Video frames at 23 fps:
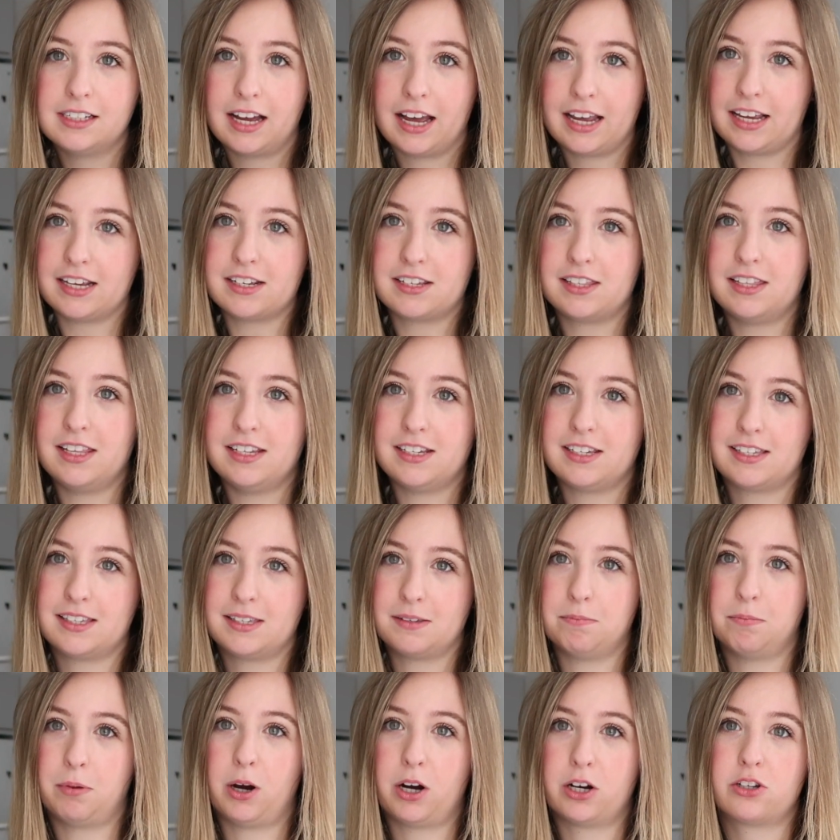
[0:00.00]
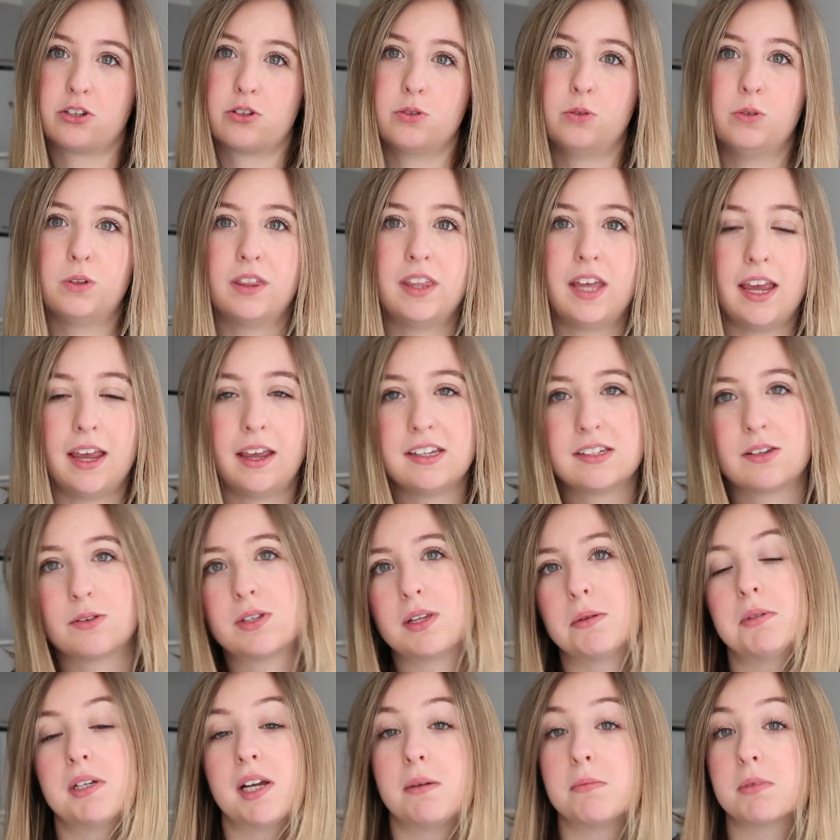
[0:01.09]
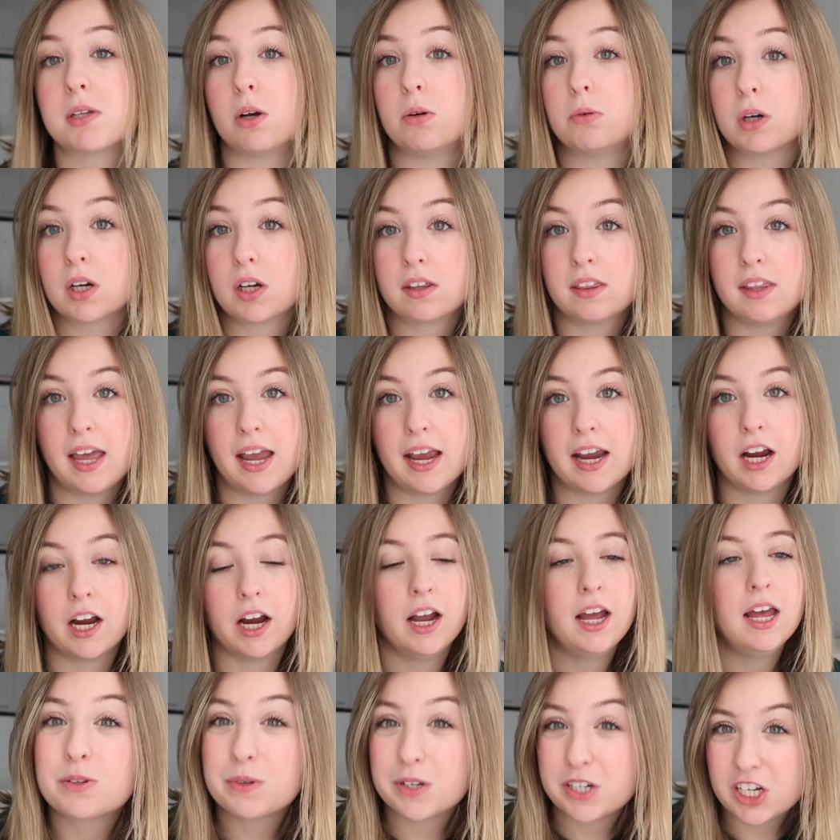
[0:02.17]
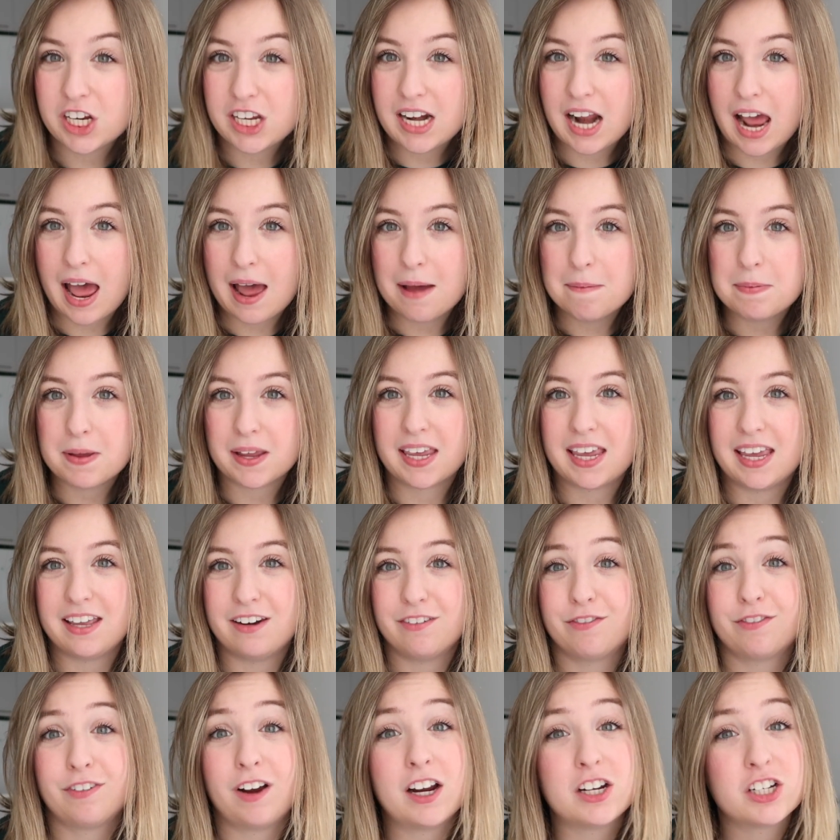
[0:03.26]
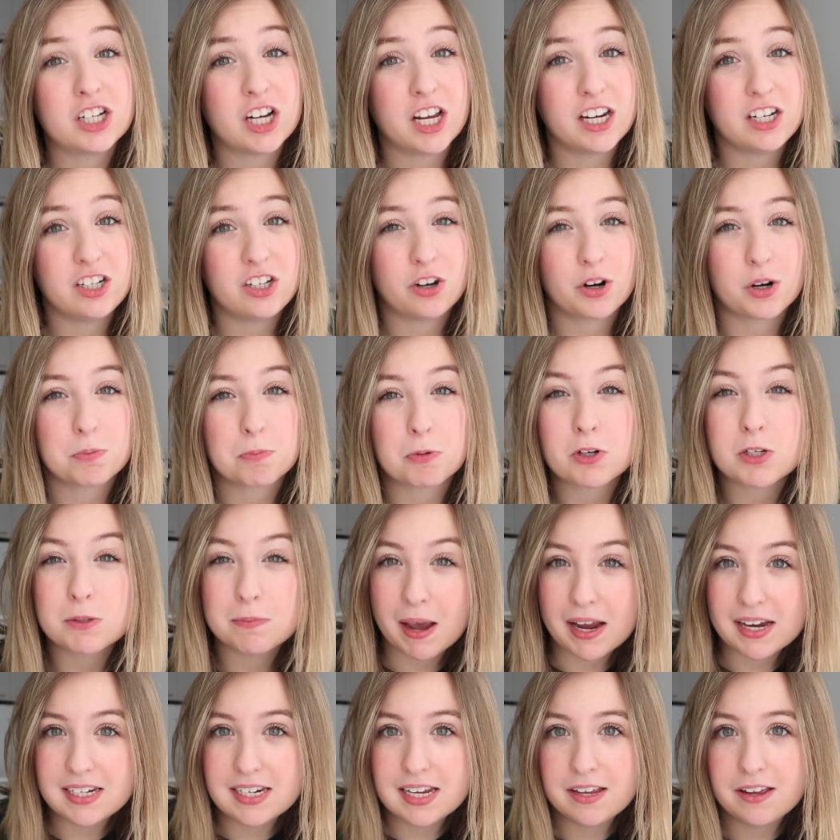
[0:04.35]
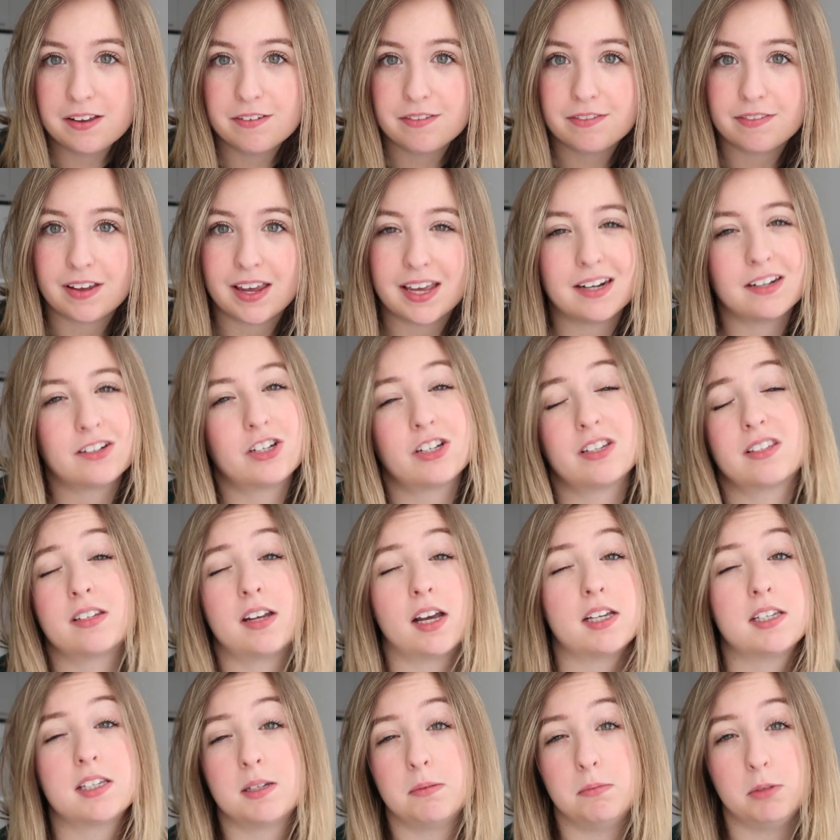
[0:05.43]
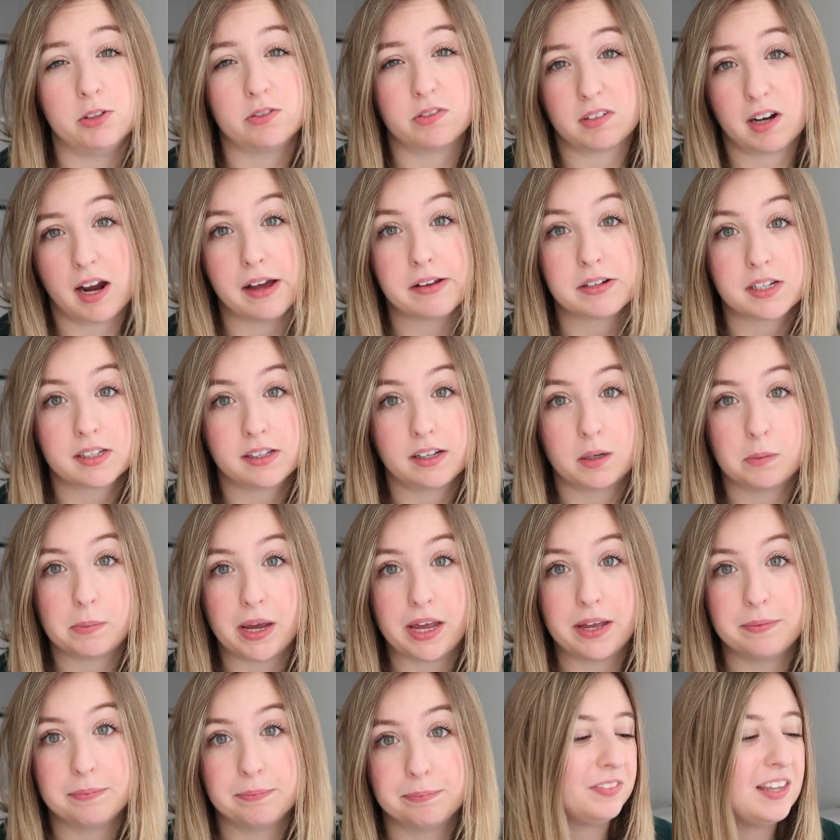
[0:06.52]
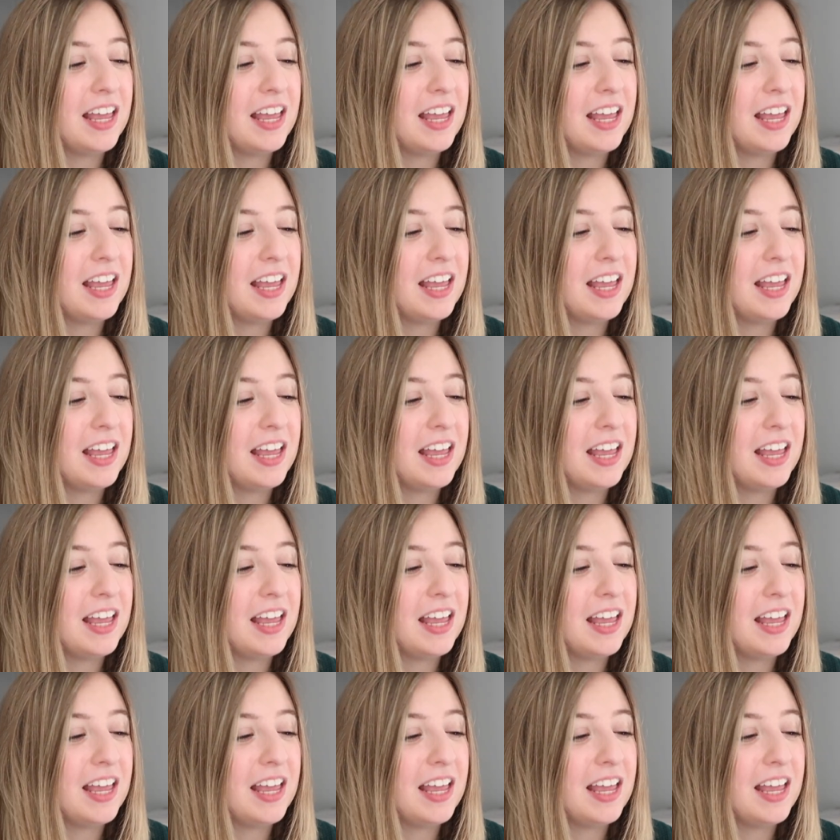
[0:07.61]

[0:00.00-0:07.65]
I guess this bar stool thing, so sometimes I'll work there. Switching it up can freshen your perspective and it's just nice to move around a little bit.